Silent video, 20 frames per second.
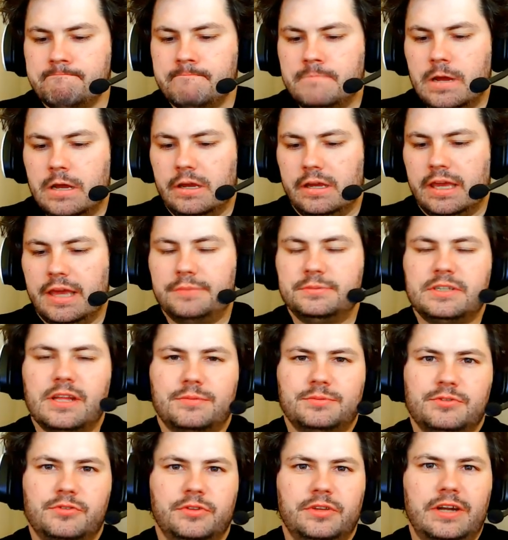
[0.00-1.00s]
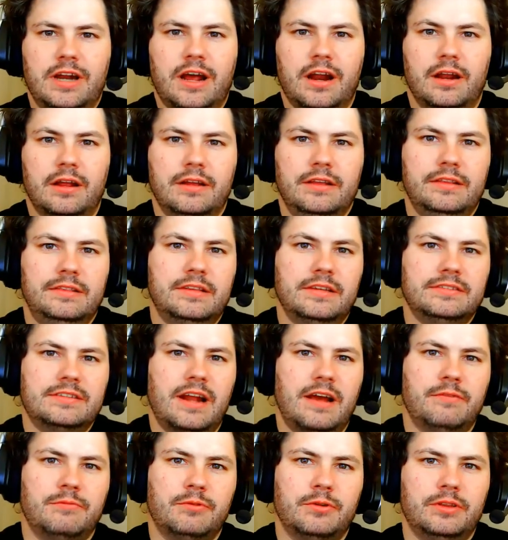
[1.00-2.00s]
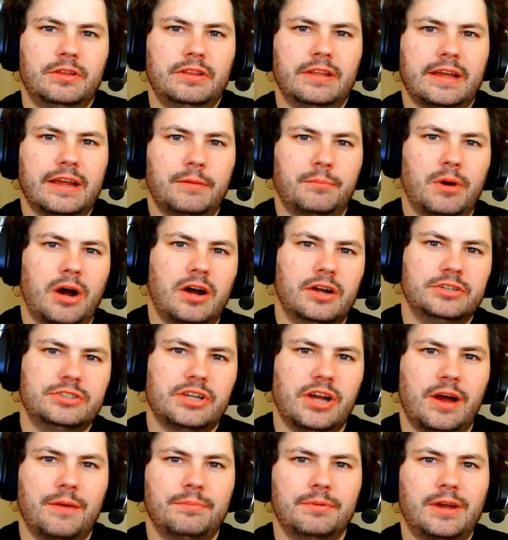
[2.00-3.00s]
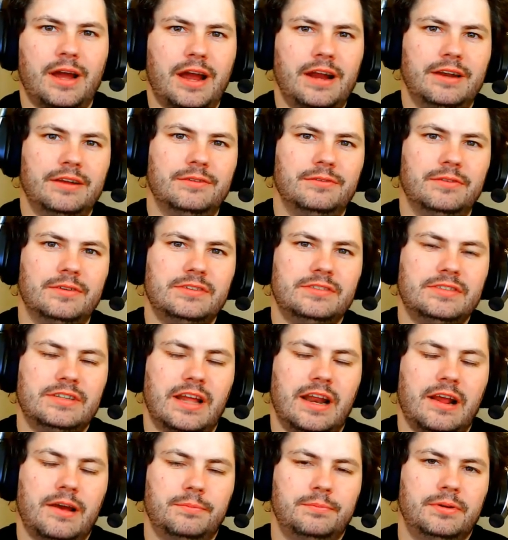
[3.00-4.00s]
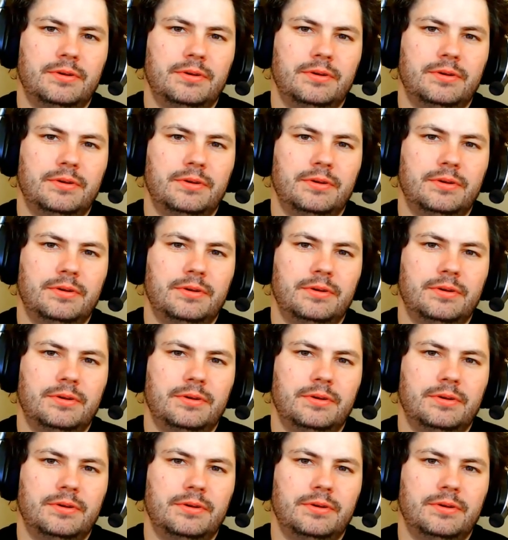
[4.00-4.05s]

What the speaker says: GameStop's really not, it doesn't have really like a pawn shop kind of setup.